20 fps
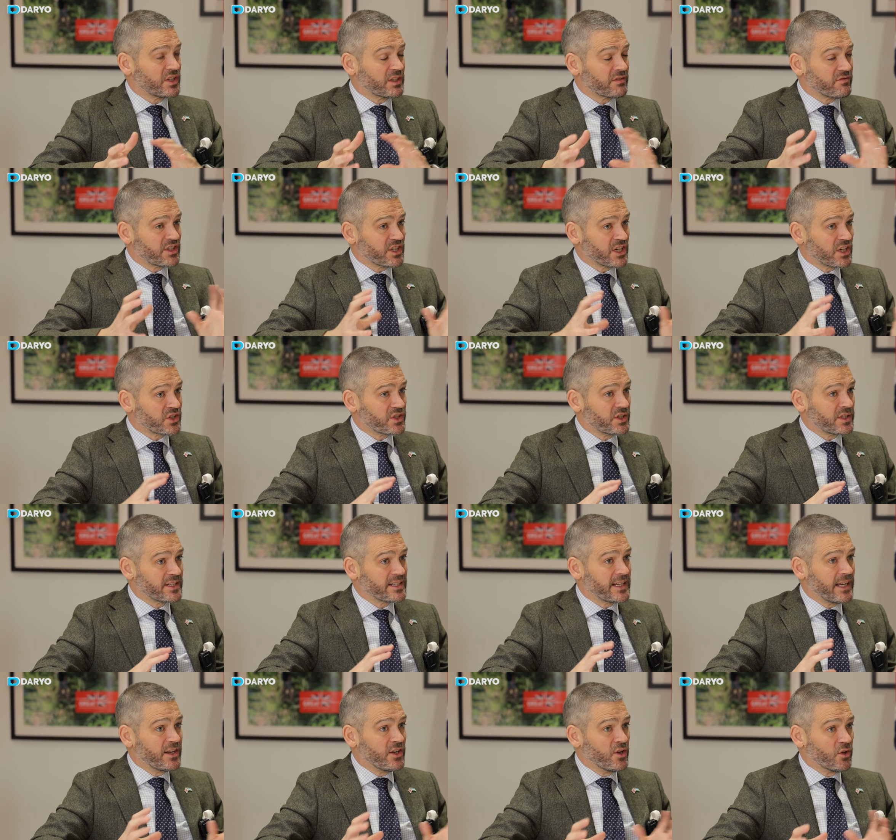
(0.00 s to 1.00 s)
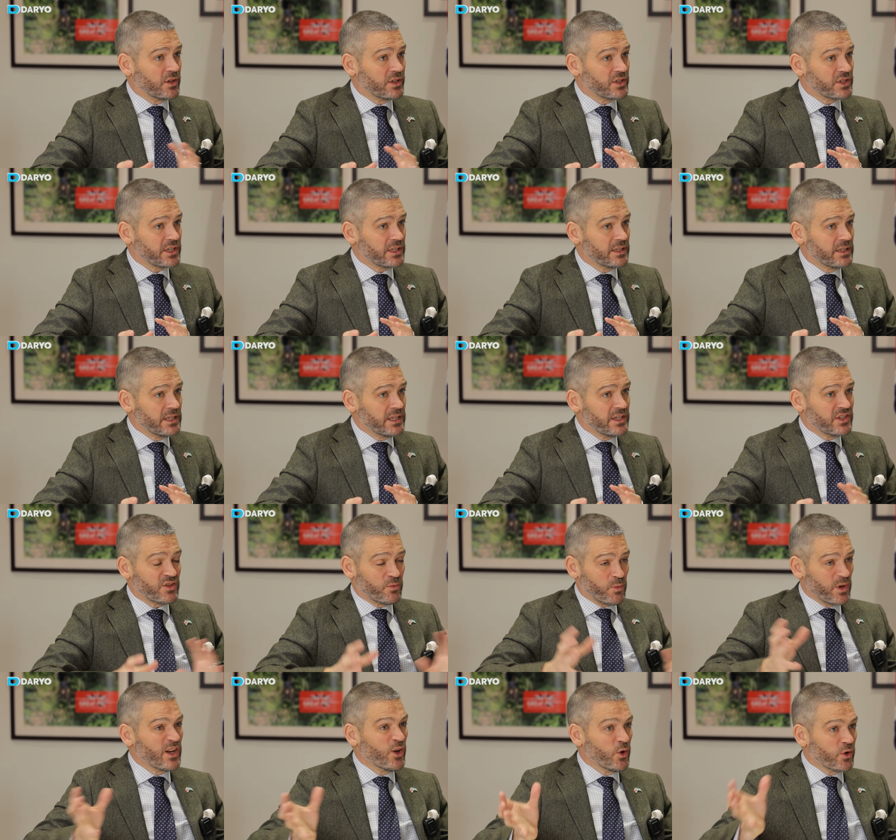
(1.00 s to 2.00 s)
reduction technology. So
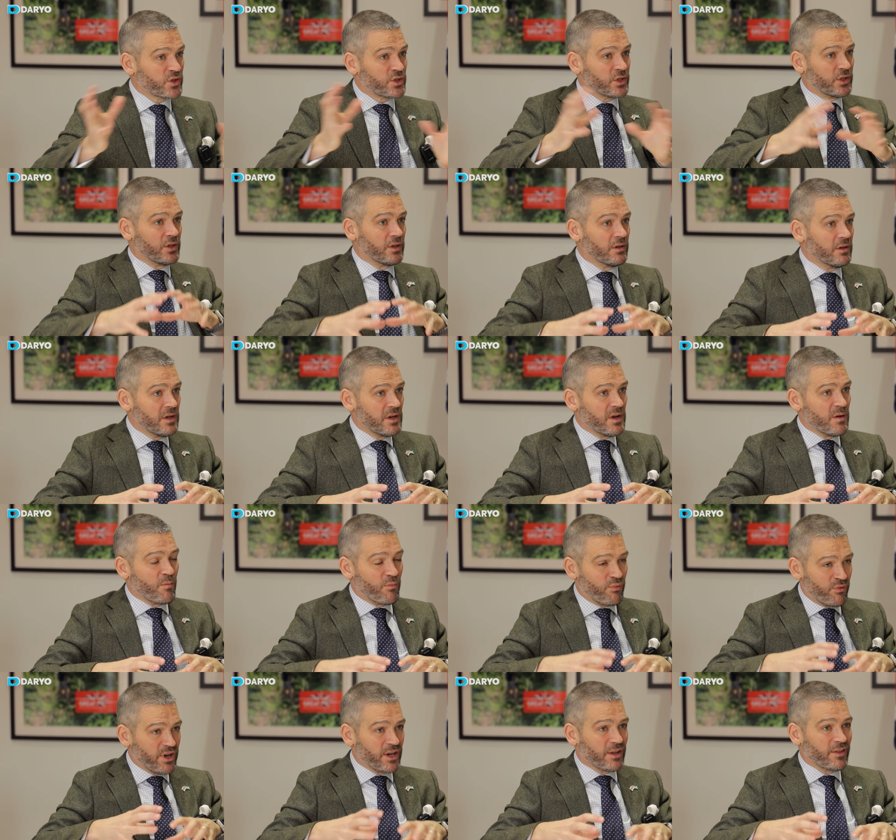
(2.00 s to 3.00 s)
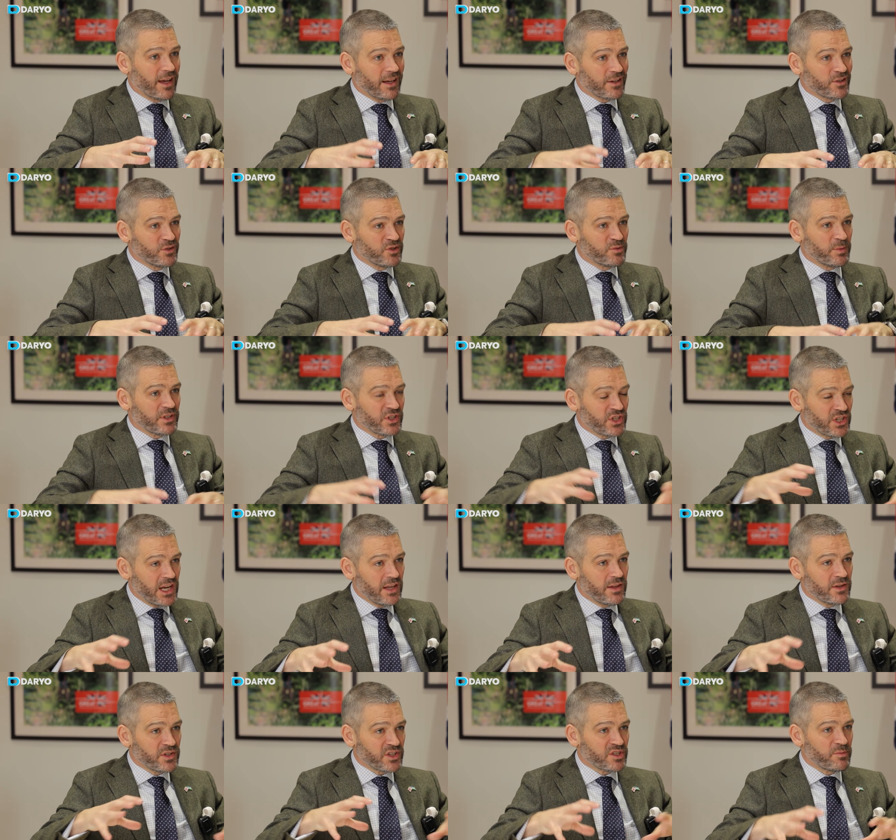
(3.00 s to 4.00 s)
we look to bring that to us, but share
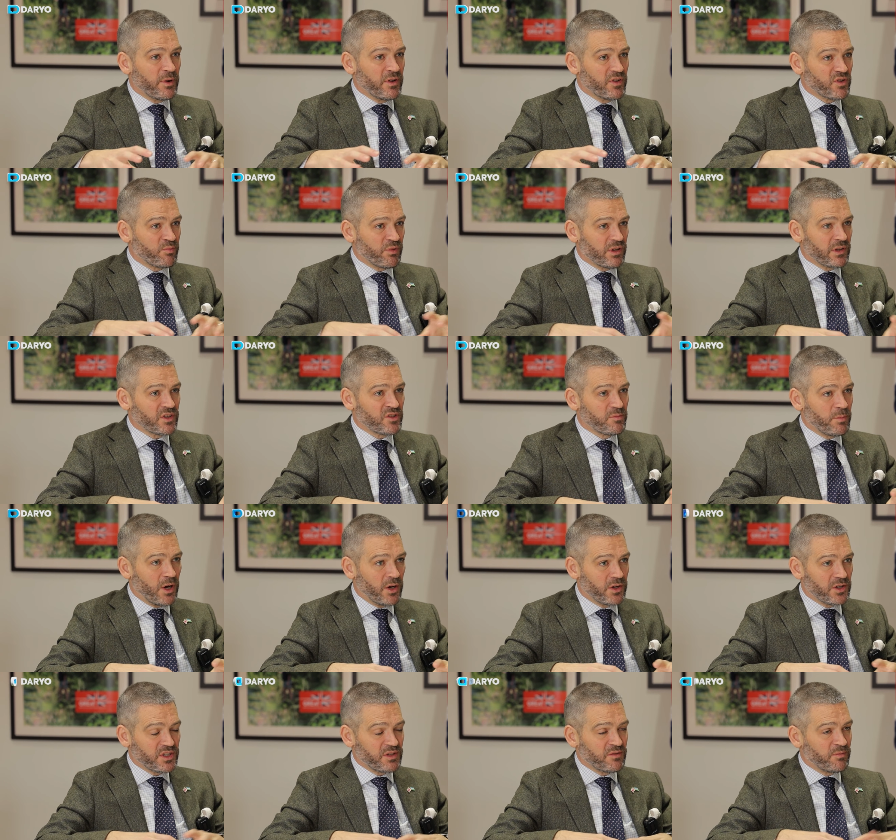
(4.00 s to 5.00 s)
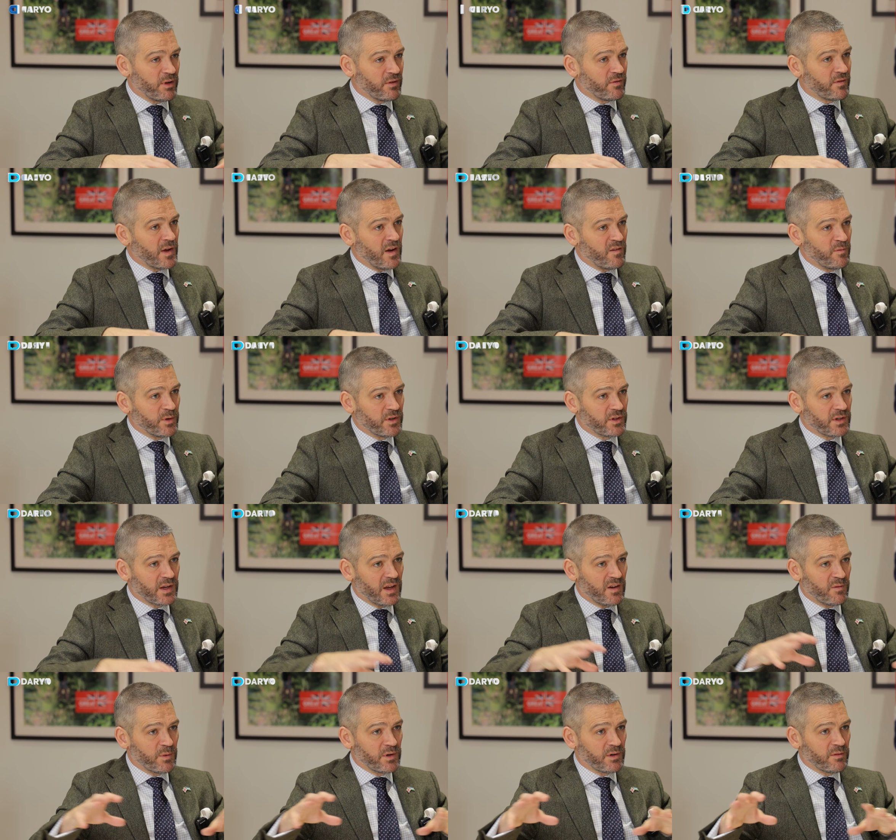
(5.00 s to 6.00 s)
those experience, bring those partnerships, both government to
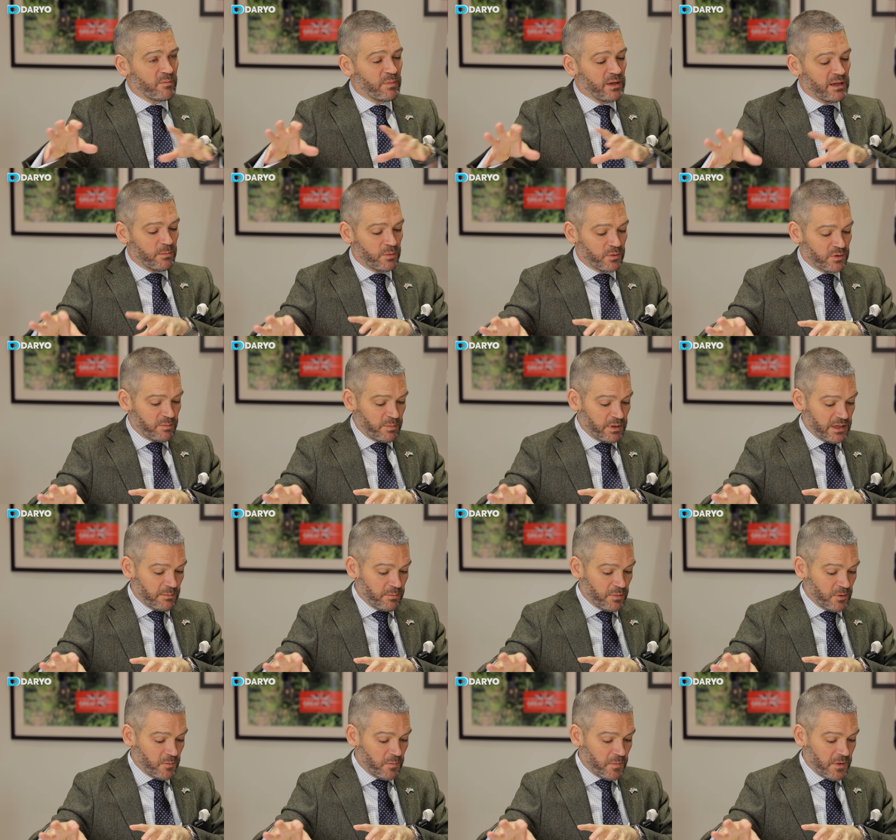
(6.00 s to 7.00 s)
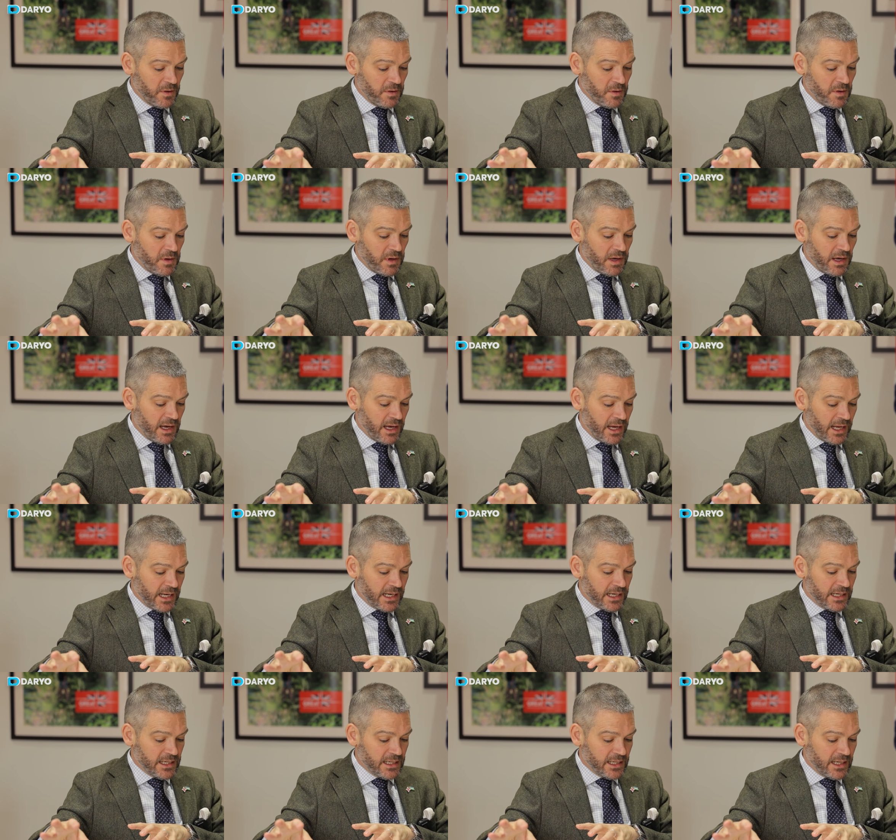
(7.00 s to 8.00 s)
government, people to people.
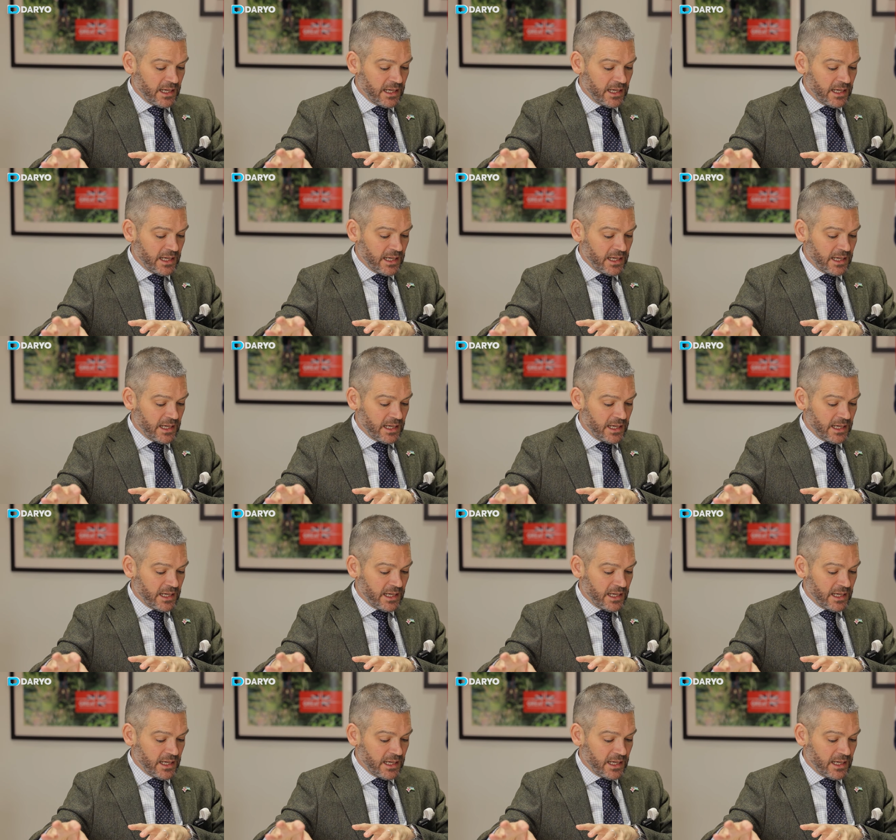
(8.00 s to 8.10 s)
And